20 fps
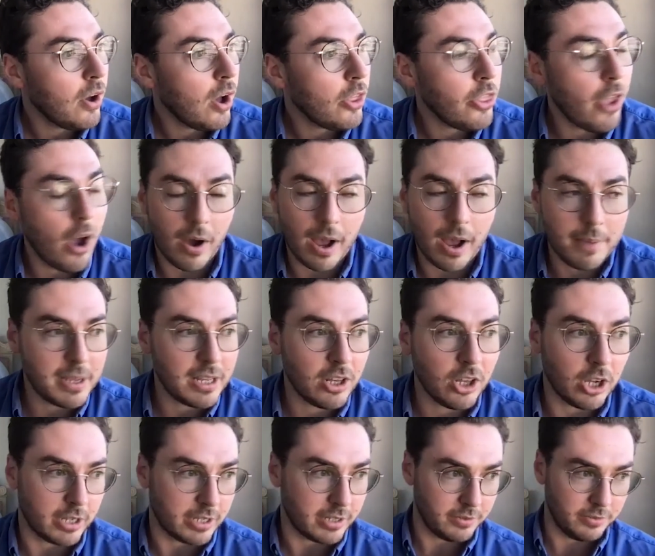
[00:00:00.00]
No, I mean,
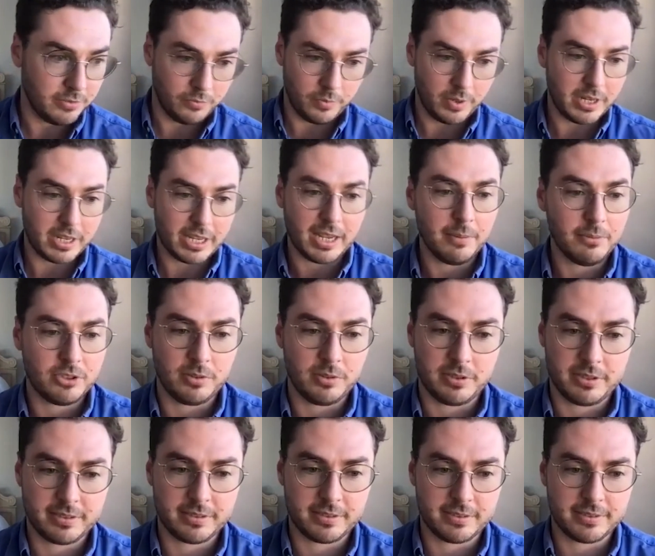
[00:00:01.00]
look, when it comes
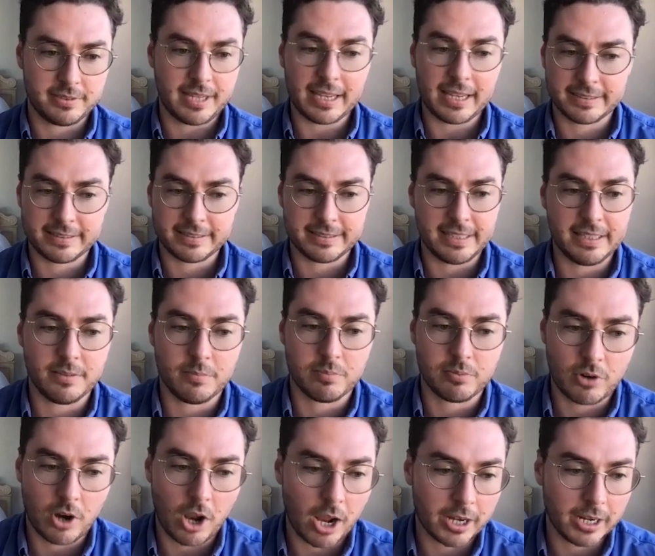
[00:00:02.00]
to testing the
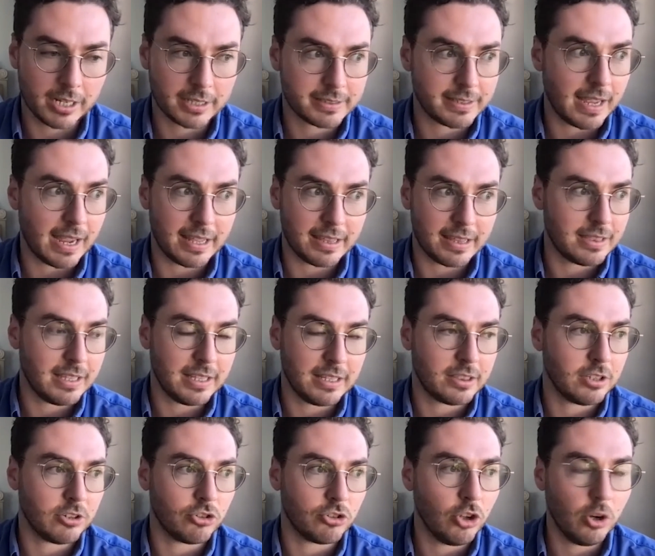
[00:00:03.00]
product, I
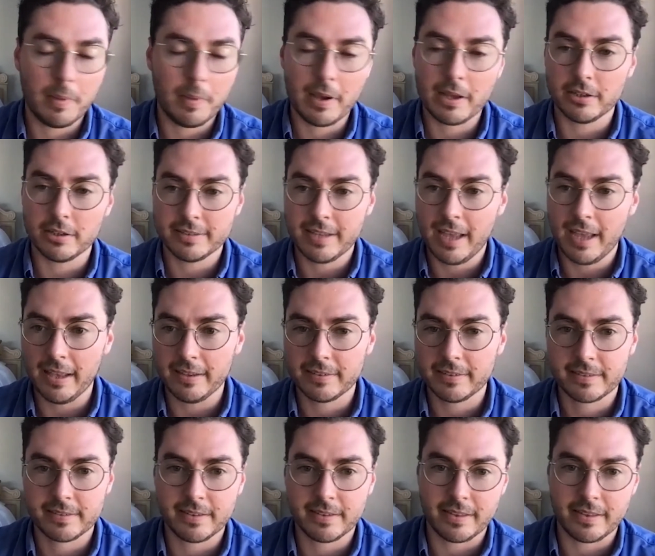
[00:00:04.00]
think there's no better
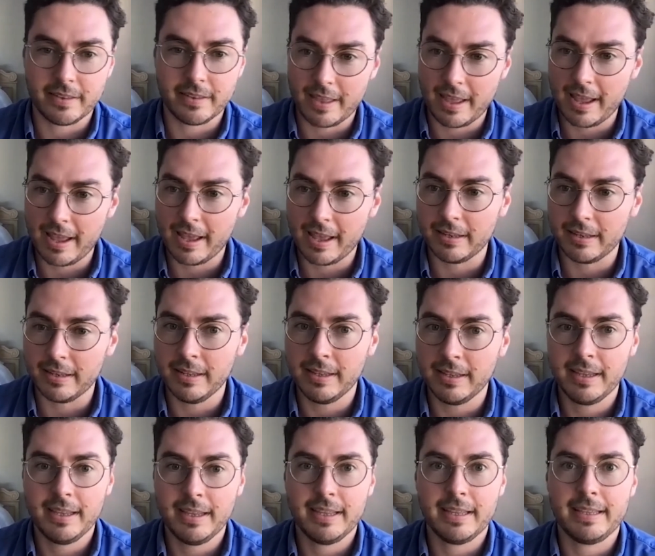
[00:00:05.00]
test
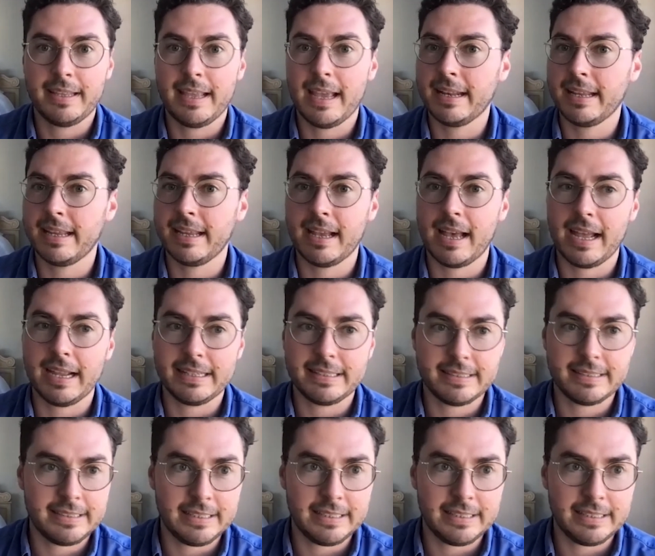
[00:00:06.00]
than getting IT